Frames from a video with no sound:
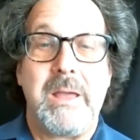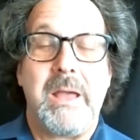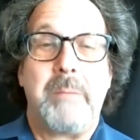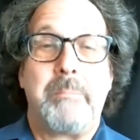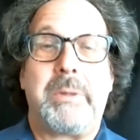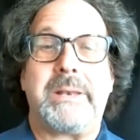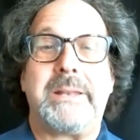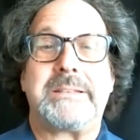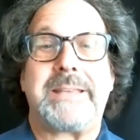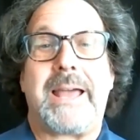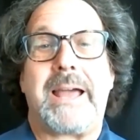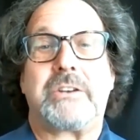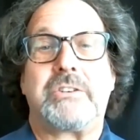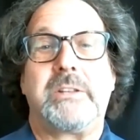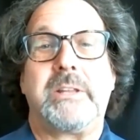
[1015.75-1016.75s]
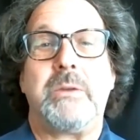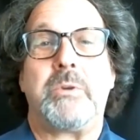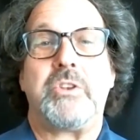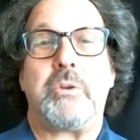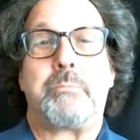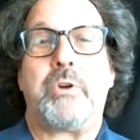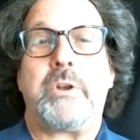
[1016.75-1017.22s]
but it's actually when you're
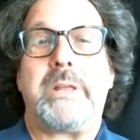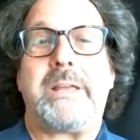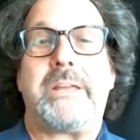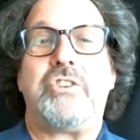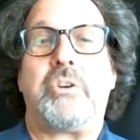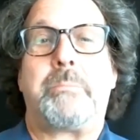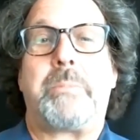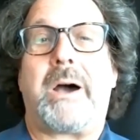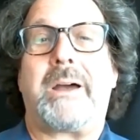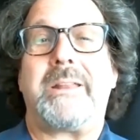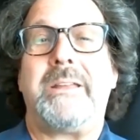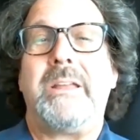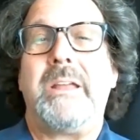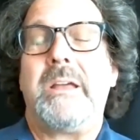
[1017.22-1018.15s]
putting it in your body